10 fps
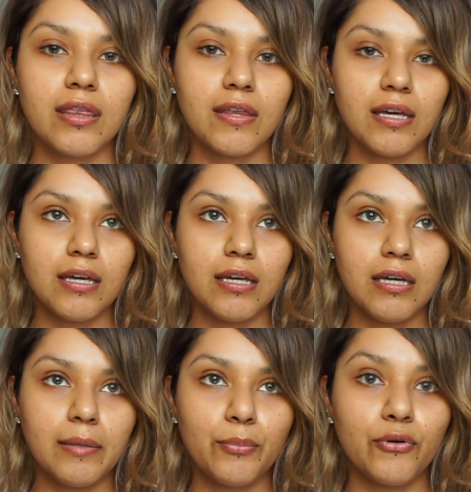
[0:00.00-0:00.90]

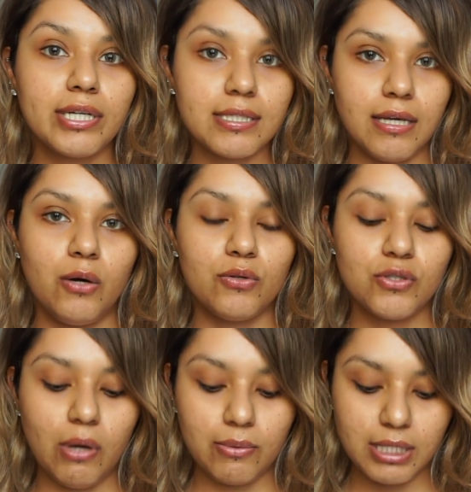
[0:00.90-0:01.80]
the pre-sale,
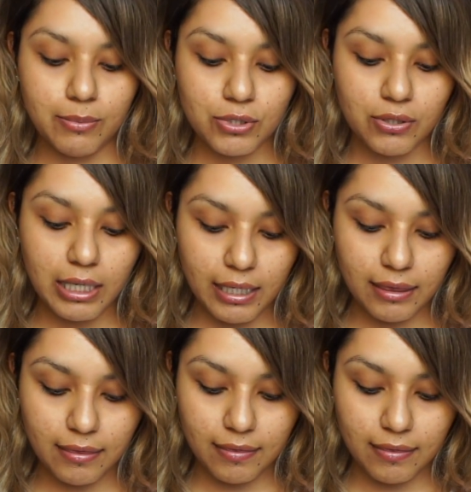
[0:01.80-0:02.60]
so I was able to get it